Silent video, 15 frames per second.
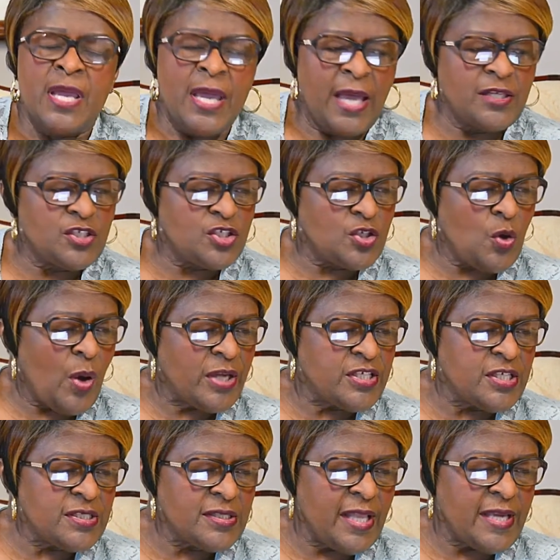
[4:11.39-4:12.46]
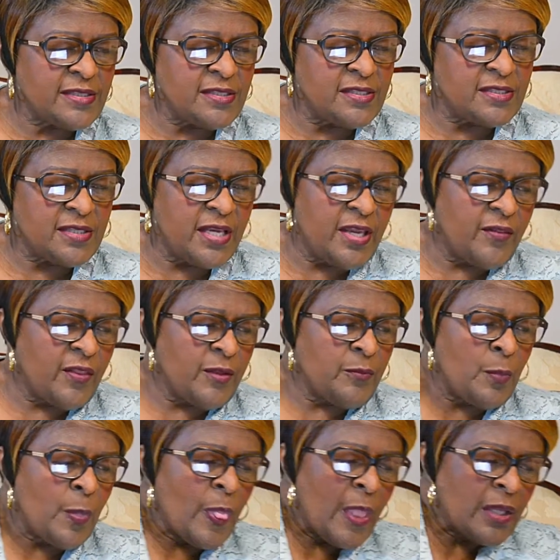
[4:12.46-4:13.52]
And so I just like to say
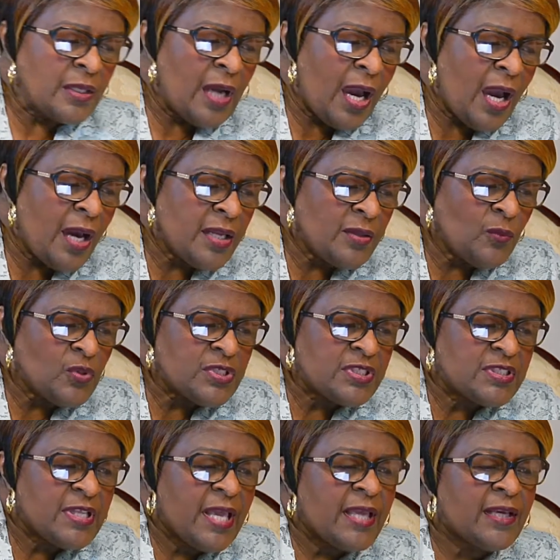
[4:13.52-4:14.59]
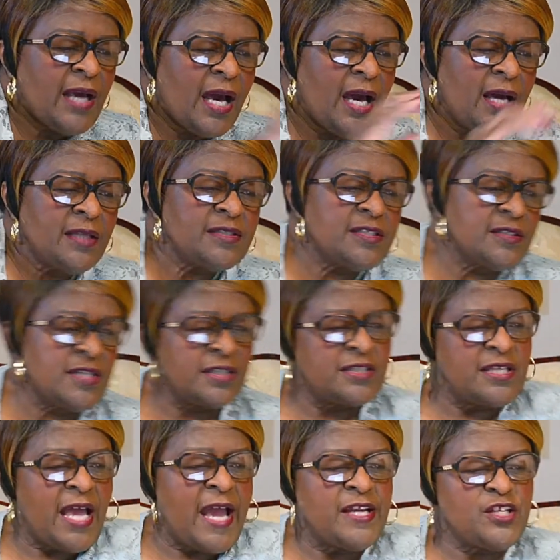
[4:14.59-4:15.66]
that God
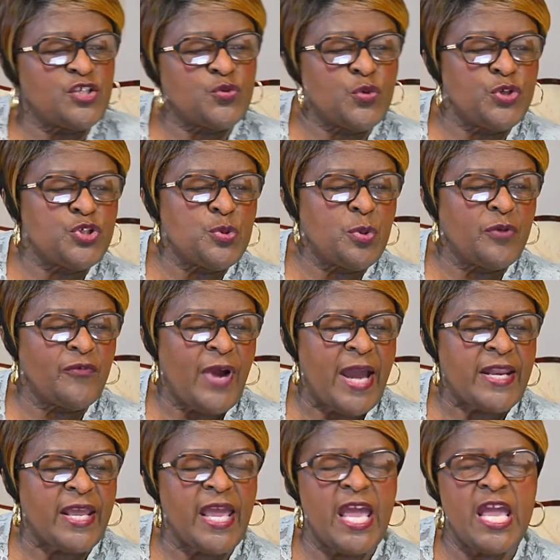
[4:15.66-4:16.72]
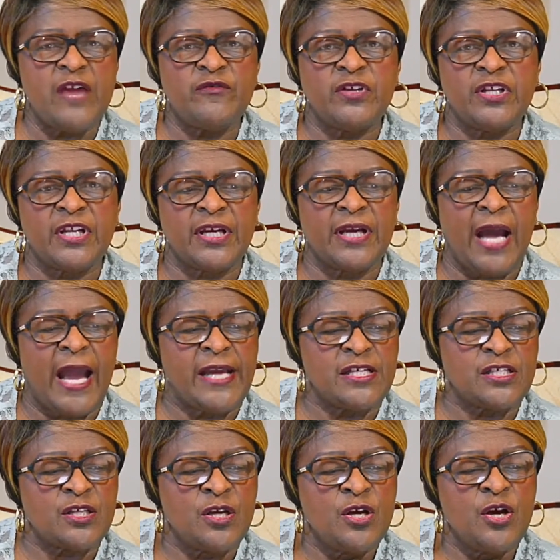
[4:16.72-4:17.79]
designed His Word to provide a haven and a
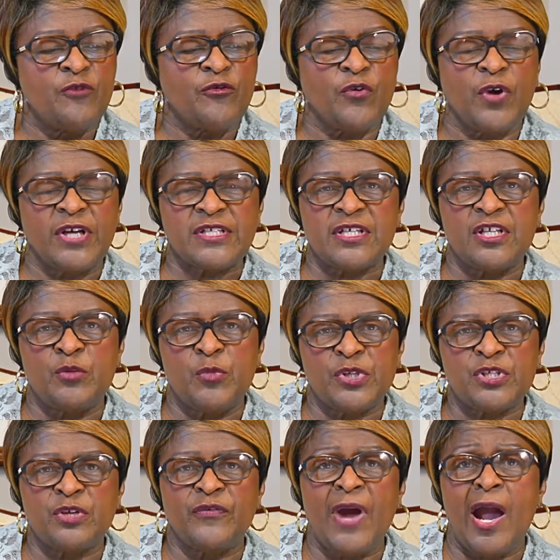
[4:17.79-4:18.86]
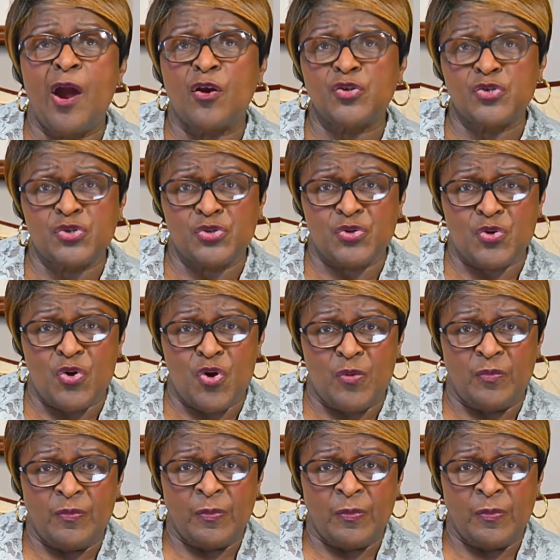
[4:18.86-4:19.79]
guidance for us in the midst of our storm.